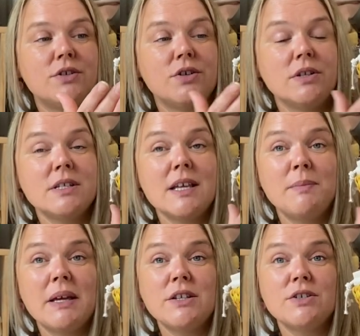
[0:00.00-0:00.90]
turns that
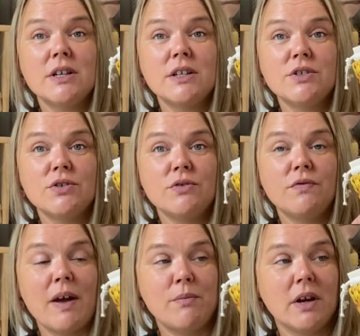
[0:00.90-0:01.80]
picture into
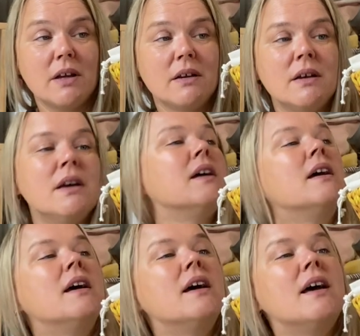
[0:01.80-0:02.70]
fabric,
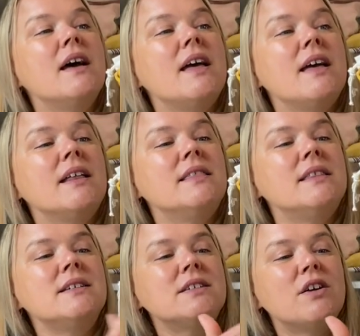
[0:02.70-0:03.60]
and
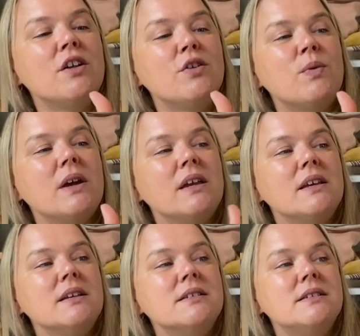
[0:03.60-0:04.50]
this colorway
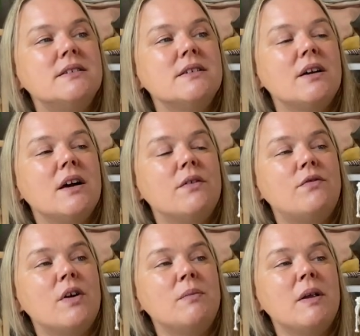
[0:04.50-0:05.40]
is
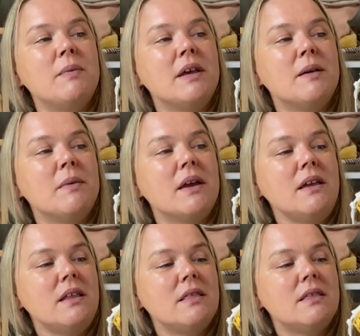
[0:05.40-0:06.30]
from La
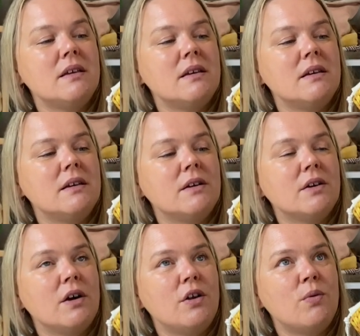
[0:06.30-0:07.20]
Bien-Aimée, the
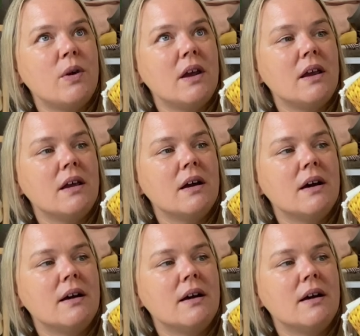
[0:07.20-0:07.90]
colorway